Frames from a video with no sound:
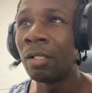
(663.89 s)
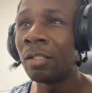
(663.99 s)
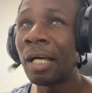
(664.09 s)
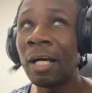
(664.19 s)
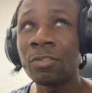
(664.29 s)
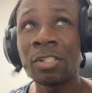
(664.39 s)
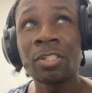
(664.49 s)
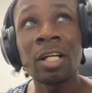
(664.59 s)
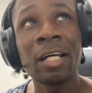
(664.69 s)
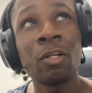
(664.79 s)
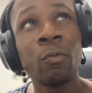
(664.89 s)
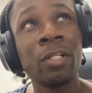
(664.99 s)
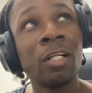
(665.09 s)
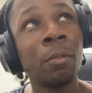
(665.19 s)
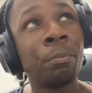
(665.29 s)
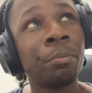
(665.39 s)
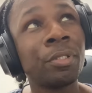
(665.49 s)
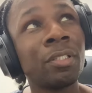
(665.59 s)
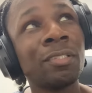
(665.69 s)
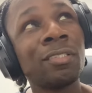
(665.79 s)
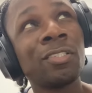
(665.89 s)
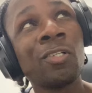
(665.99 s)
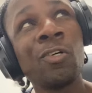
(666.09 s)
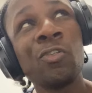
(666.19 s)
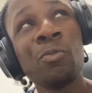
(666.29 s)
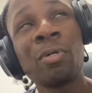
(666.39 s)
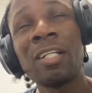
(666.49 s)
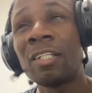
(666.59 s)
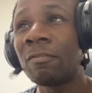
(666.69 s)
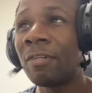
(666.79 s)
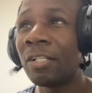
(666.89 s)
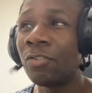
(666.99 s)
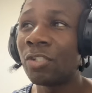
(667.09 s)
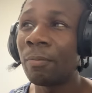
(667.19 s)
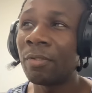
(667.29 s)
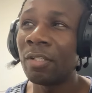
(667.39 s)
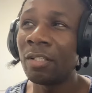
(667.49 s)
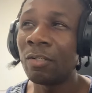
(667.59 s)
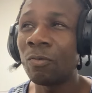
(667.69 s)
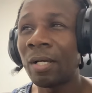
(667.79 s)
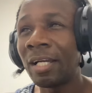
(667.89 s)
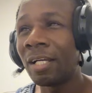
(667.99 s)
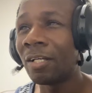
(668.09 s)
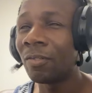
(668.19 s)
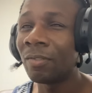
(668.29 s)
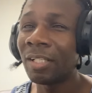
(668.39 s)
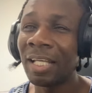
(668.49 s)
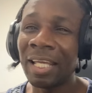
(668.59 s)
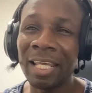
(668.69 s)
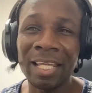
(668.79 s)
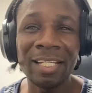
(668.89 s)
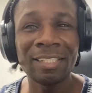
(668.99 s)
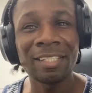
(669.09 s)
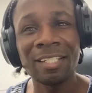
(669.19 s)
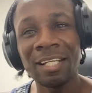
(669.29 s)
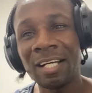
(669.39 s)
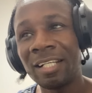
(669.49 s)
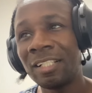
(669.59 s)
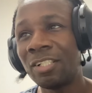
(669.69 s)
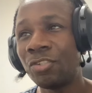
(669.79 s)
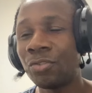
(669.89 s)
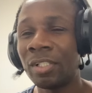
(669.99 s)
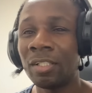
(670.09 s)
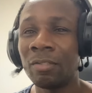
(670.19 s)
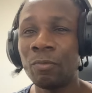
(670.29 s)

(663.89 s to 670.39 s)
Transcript: the houses kind of went up. So you probably could find you something around 800 to 900,